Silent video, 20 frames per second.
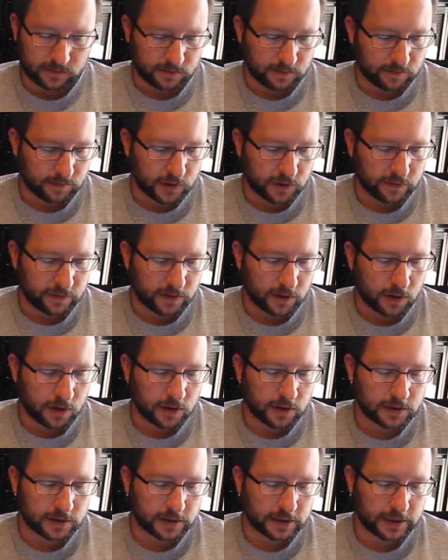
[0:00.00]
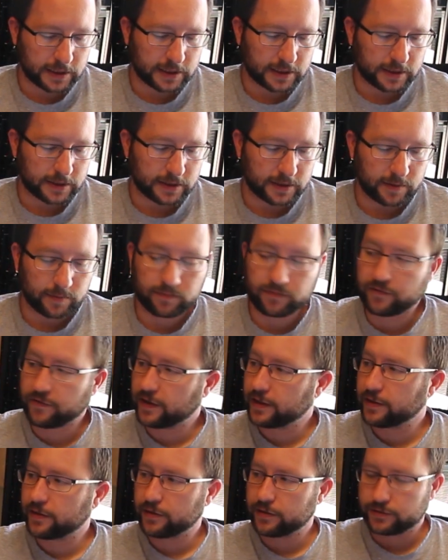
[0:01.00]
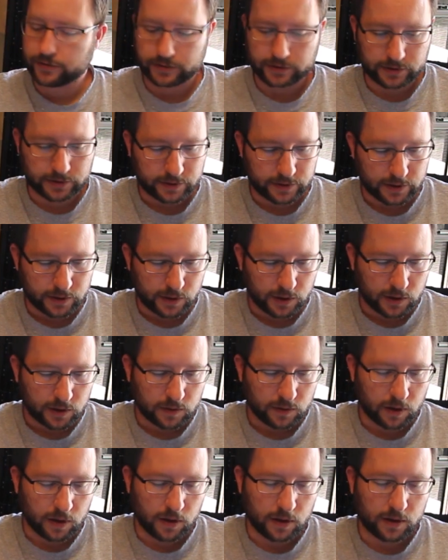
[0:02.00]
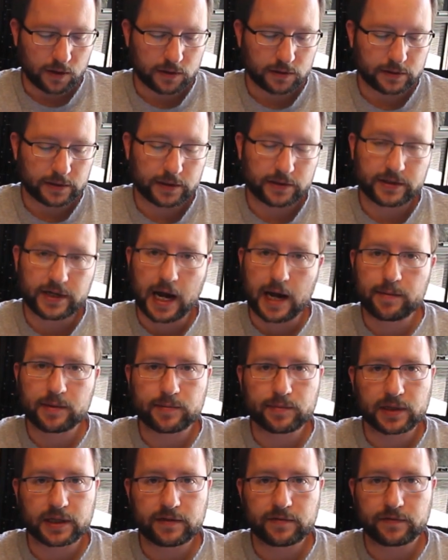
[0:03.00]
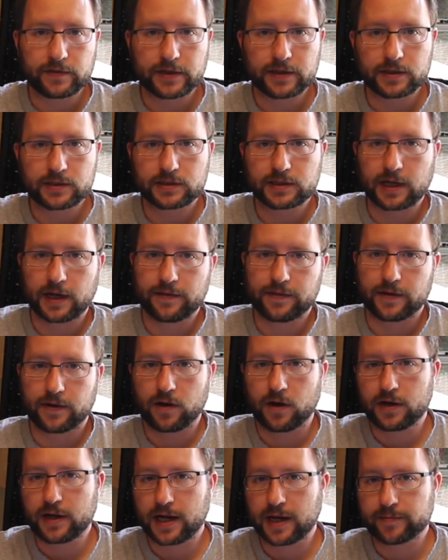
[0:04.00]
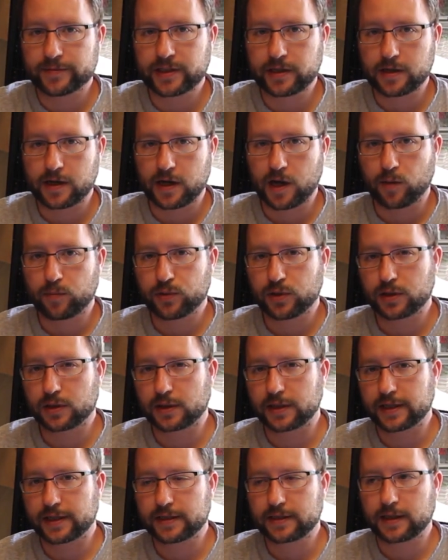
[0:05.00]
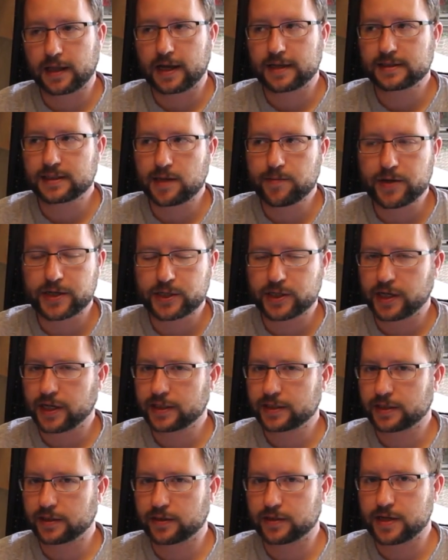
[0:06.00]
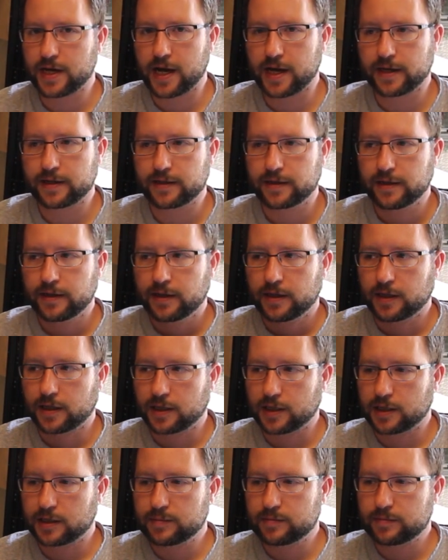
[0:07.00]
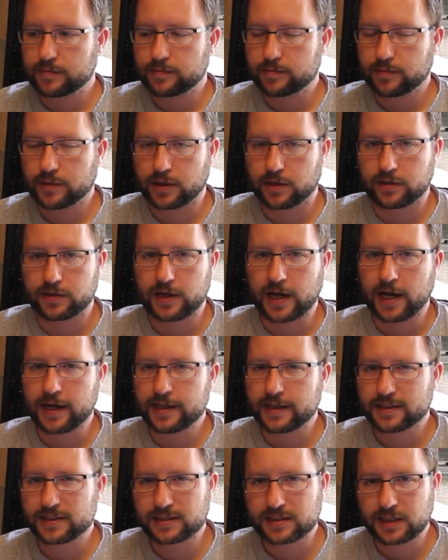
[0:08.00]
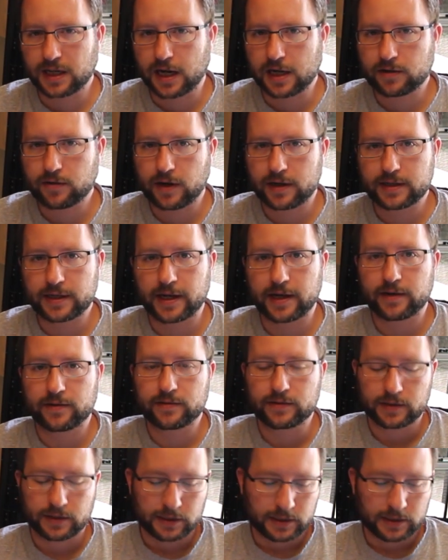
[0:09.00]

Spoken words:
Moving on, the fenders they're diamond plate fenders. They're on Amazon. I'll put a link. Last time I checked, they're not in stock right now.